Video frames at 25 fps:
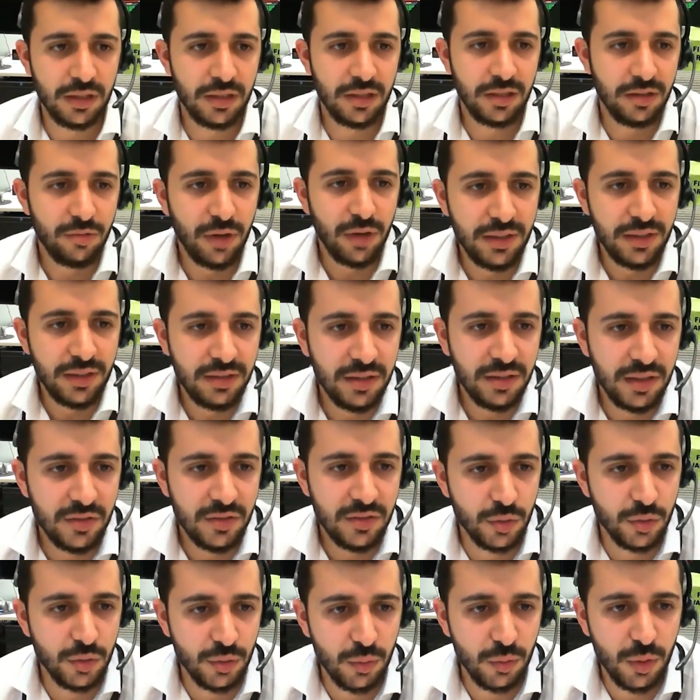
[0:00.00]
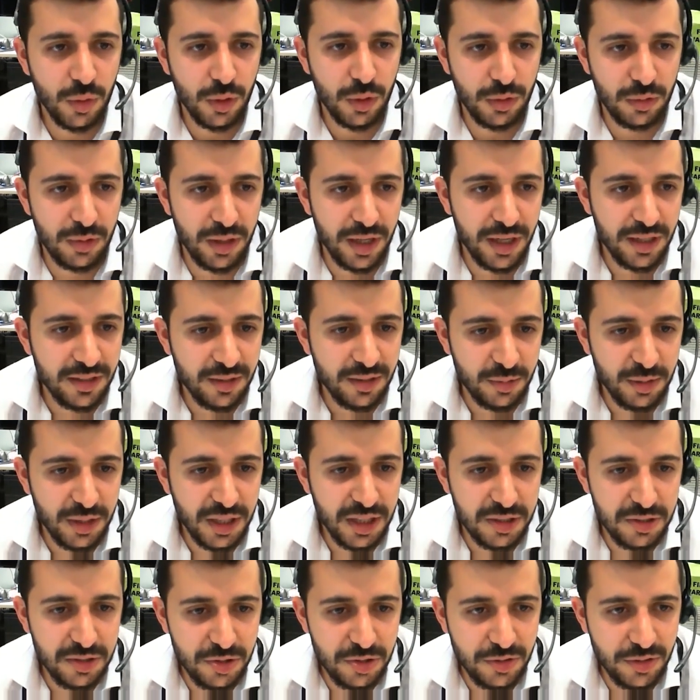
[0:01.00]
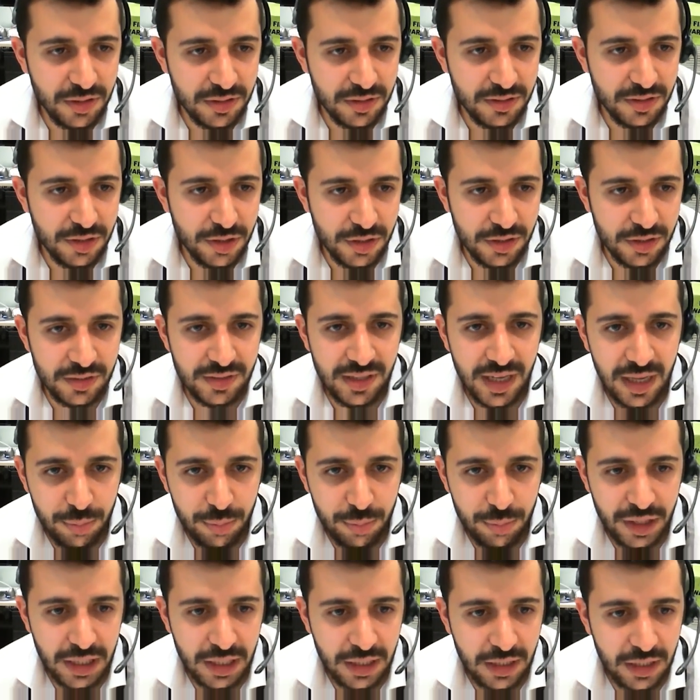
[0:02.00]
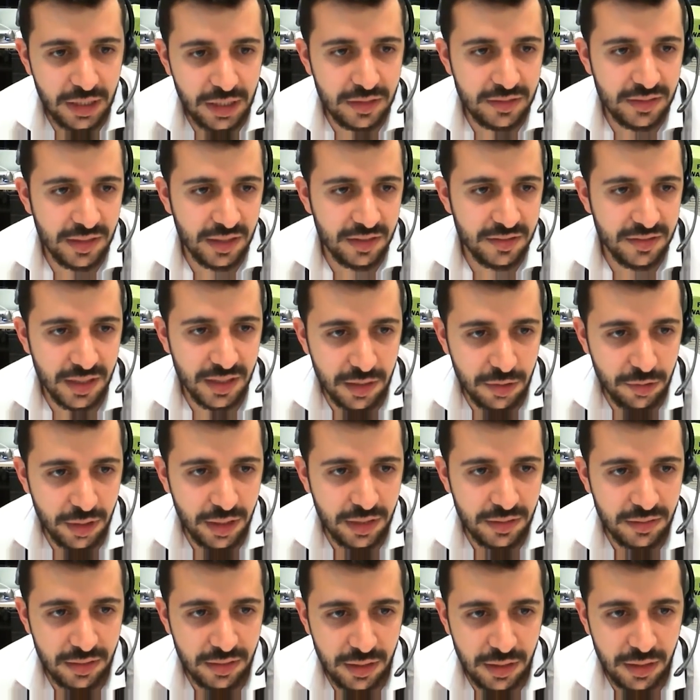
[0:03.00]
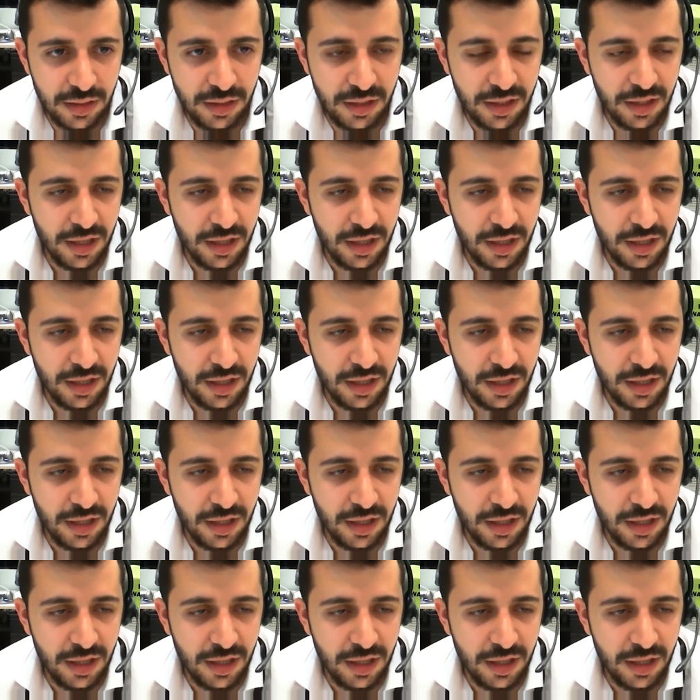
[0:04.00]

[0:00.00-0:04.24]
the writing is on the wall, right? I mean, energy transition is happening, it's accelerating.